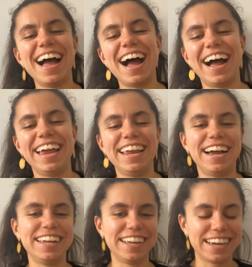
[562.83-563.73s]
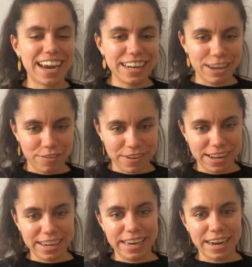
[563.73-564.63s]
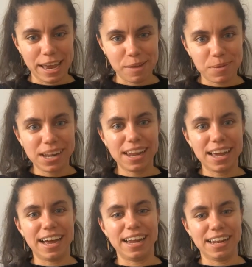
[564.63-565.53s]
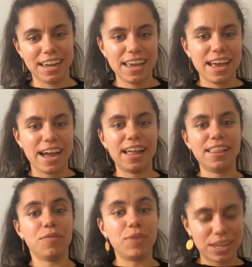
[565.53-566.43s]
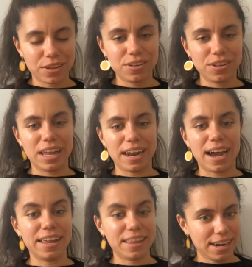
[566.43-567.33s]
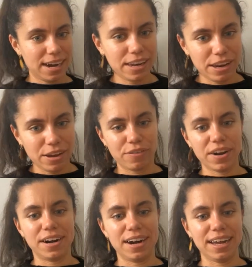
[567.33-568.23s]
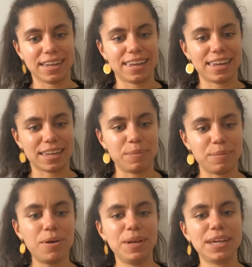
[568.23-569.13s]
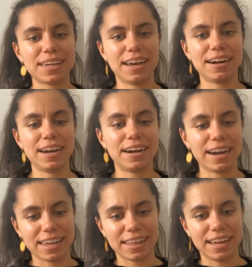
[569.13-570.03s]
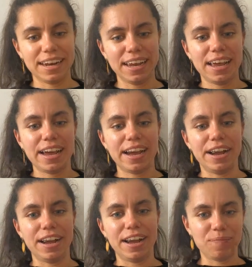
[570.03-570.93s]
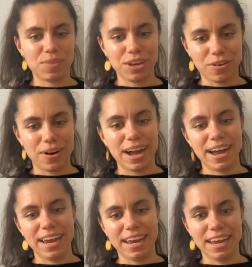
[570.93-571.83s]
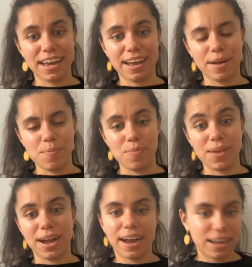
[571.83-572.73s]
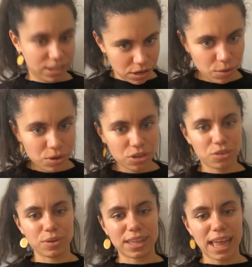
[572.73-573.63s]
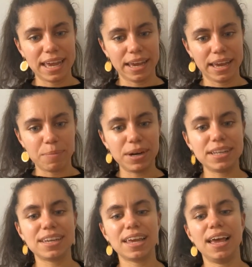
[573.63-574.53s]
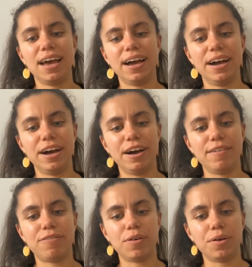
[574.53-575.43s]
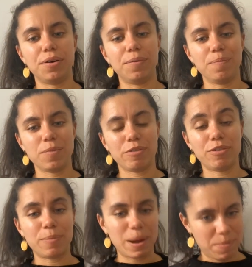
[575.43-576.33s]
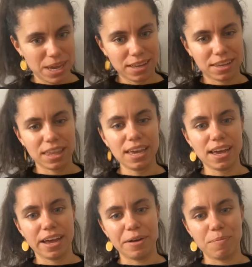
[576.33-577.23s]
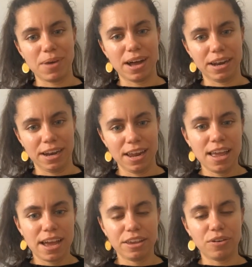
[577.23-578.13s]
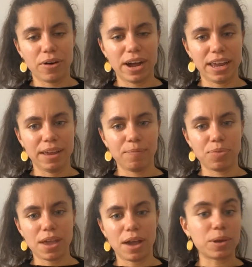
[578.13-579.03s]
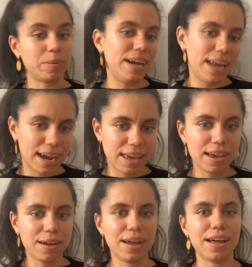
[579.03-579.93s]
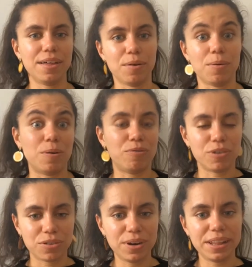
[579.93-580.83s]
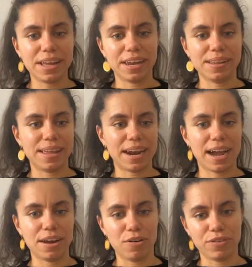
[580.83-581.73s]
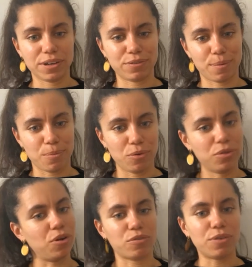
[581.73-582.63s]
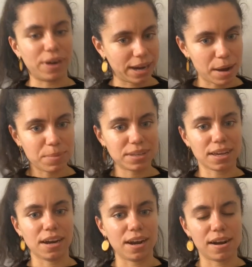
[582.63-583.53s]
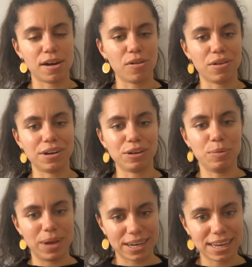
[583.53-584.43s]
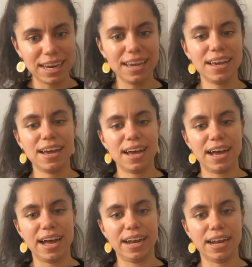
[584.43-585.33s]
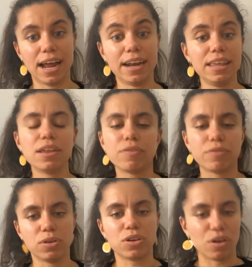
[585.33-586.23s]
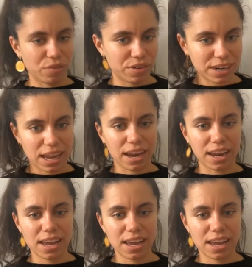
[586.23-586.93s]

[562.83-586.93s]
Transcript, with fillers: I, I declined the offer in April, and and the reason that I declined the offer, as, as I promised earlier, is that um, you know I, um, I, I chose to stay in Cambridge uh, for um, for my PhD, um, and you know I I was very lucky uh, or fortunate that that I had offers from both Oxford and Cambridge and, and another university, and, and neither of those offers like